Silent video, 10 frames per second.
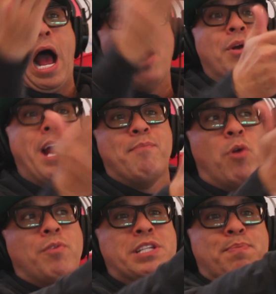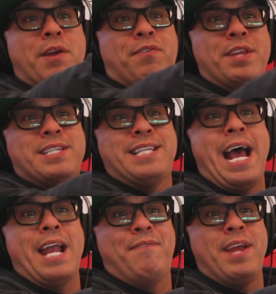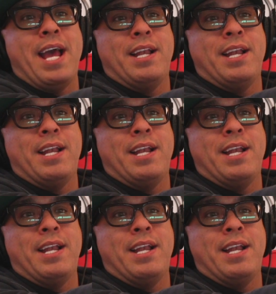I would have more respect for this dad